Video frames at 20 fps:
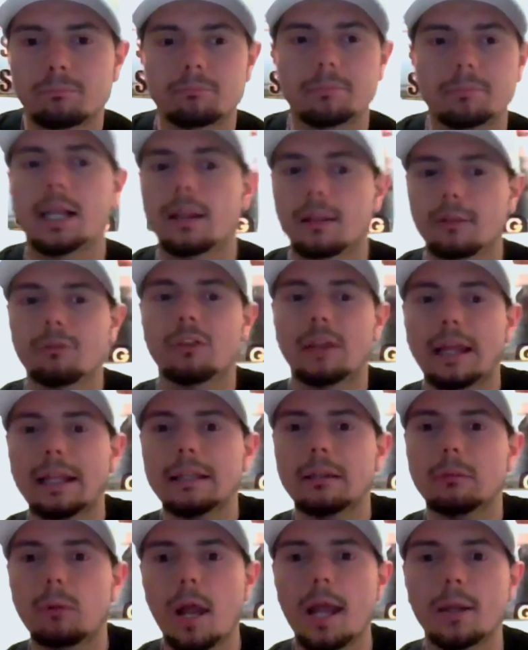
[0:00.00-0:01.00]
Because if
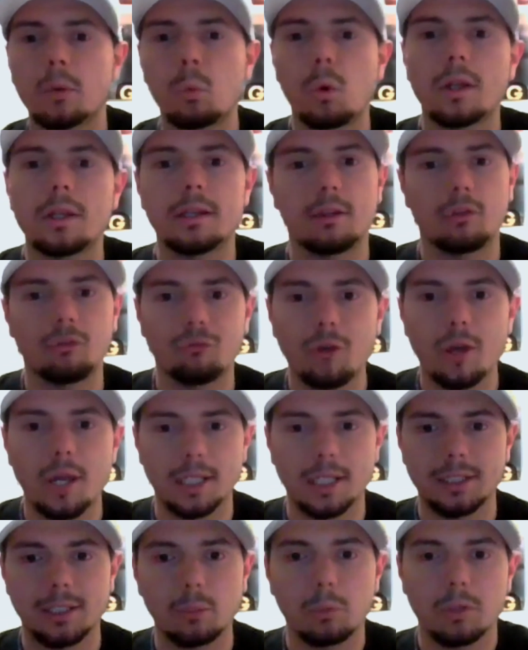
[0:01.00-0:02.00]
Sandy Ryan won this
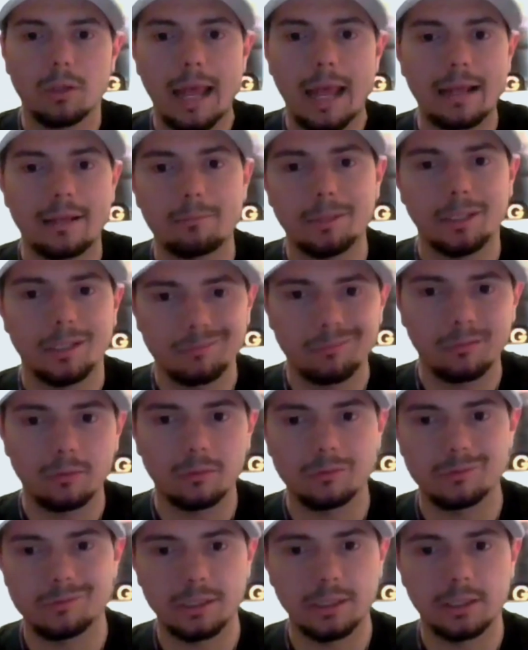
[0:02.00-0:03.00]
fight, there would have had to be a
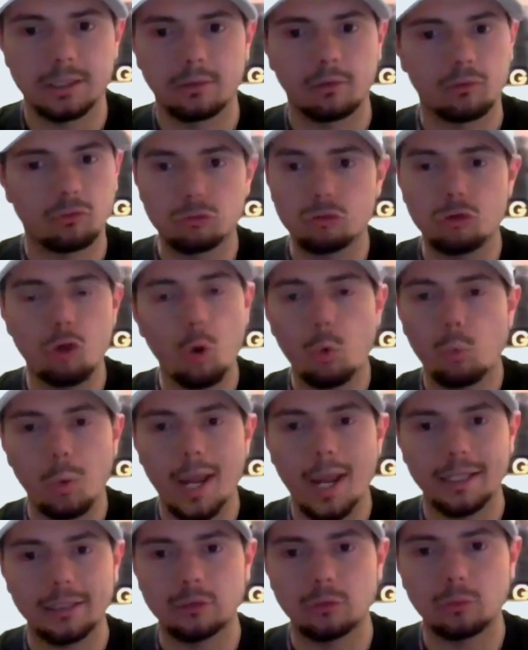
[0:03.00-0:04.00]
trilogy. There's no
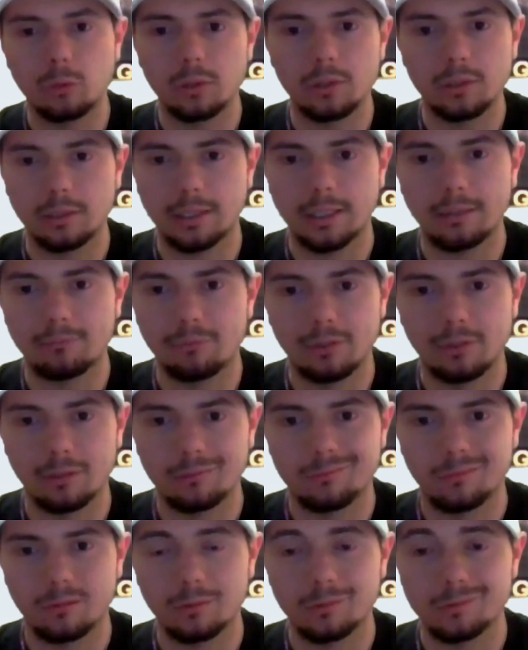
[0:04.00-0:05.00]
way you couldn't have given a
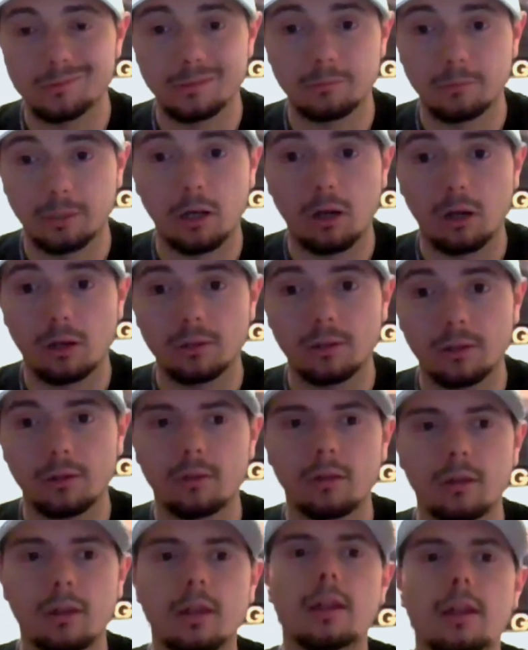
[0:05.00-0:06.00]
trilogy regardless.